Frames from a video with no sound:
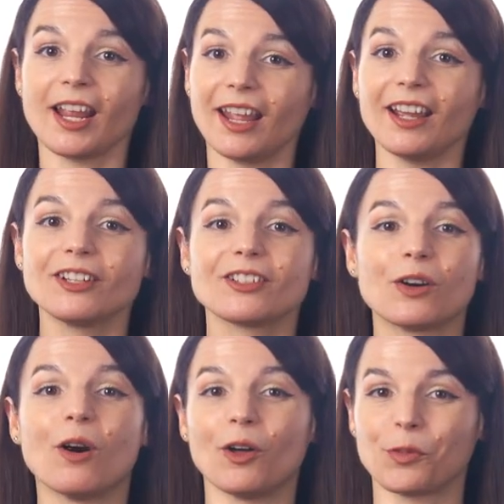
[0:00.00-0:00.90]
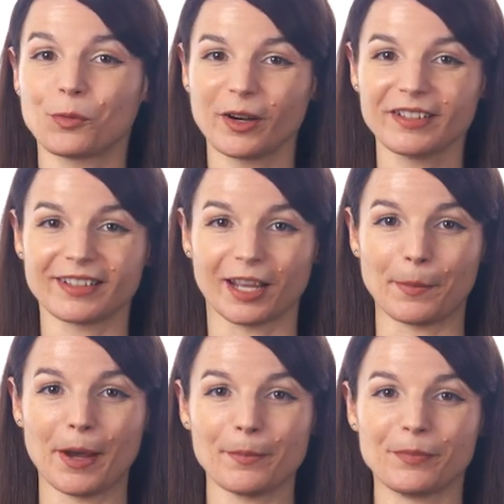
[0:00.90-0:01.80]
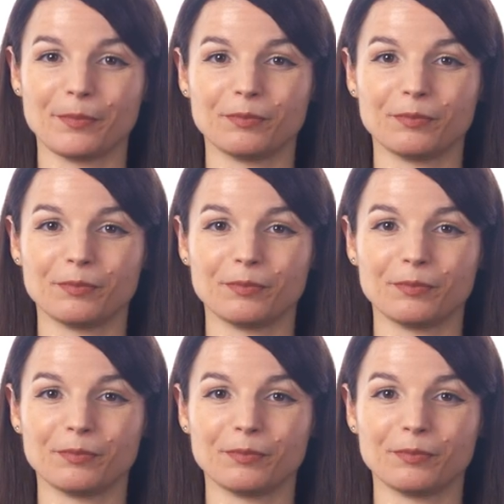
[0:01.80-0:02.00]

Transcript: and know all the words that come up.